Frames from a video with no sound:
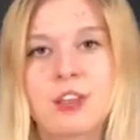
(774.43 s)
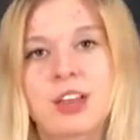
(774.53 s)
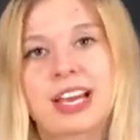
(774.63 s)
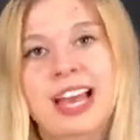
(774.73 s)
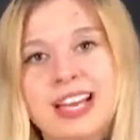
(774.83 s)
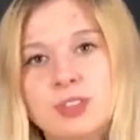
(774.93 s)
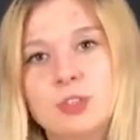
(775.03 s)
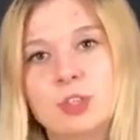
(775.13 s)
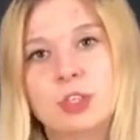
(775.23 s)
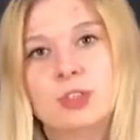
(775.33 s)
the
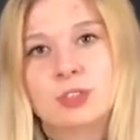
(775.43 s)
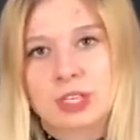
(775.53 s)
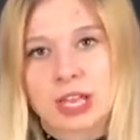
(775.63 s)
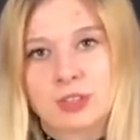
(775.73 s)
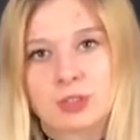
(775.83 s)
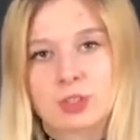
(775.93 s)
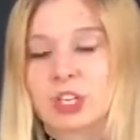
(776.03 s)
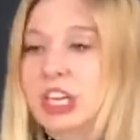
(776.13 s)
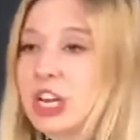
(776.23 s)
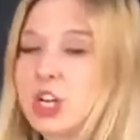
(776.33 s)
cancer cells
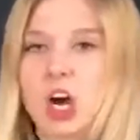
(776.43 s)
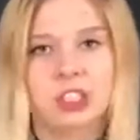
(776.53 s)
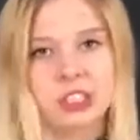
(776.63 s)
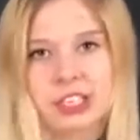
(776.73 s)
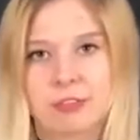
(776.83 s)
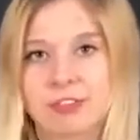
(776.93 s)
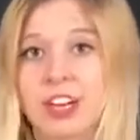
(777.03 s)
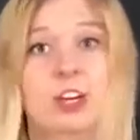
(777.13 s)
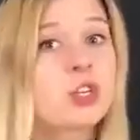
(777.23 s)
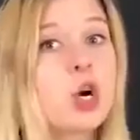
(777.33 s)
cannot live.
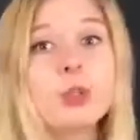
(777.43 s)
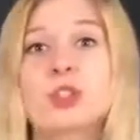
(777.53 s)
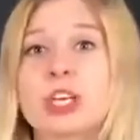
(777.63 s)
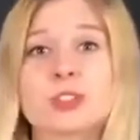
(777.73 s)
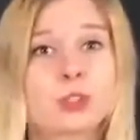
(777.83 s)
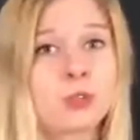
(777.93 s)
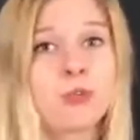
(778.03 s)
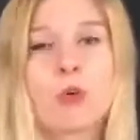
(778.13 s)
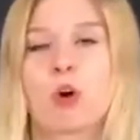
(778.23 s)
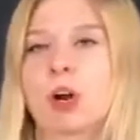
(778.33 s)
There are no chances
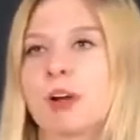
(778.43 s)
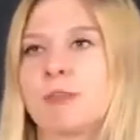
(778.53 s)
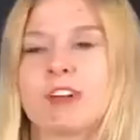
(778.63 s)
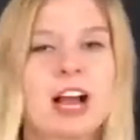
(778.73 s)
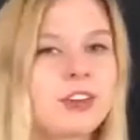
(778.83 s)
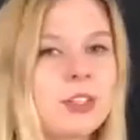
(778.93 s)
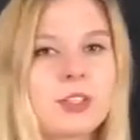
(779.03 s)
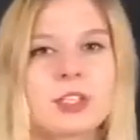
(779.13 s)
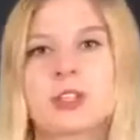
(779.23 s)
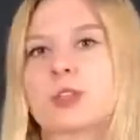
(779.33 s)
for
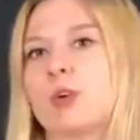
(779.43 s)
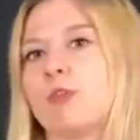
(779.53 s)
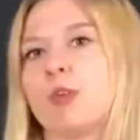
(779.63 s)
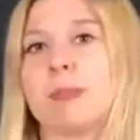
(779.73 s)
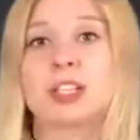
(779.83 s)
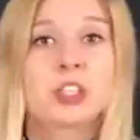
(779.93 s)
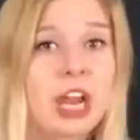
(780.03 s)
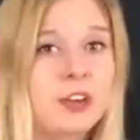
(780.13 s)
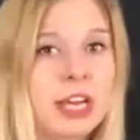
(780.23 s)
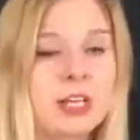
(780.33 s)
viruses or for
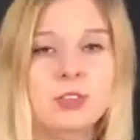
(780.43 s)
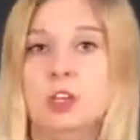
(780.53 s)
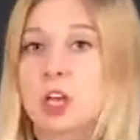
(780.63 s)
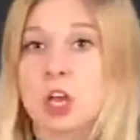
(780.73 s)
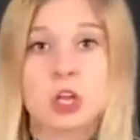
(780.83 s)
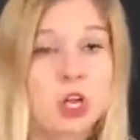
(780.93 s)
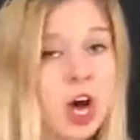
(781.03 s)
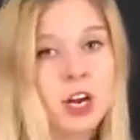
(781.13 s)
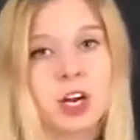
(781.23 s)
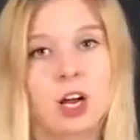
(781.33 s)
bacteria,
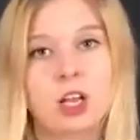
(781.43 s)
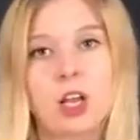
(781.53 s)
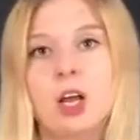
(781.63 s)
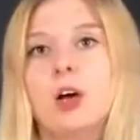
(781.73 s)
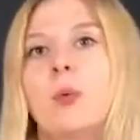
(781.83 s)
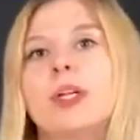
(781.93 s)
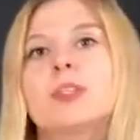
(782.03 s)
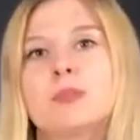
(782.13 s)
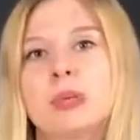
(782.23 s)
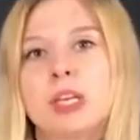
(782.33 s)
not at all. What
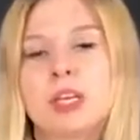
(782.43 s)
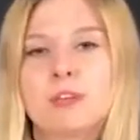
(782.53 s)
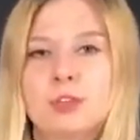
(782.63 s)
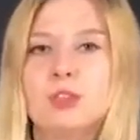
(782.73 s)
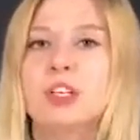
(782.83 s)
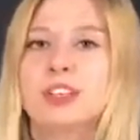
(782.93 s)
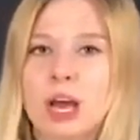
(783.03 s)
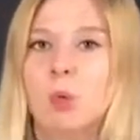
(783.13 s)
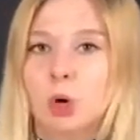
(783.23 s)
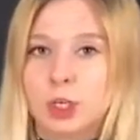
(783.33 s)
does it mean? If you drink
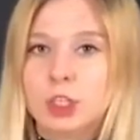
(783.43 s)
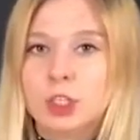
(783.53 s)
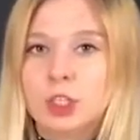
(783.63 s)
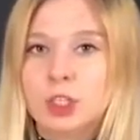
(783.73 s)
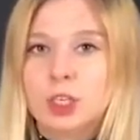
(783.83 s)
that water,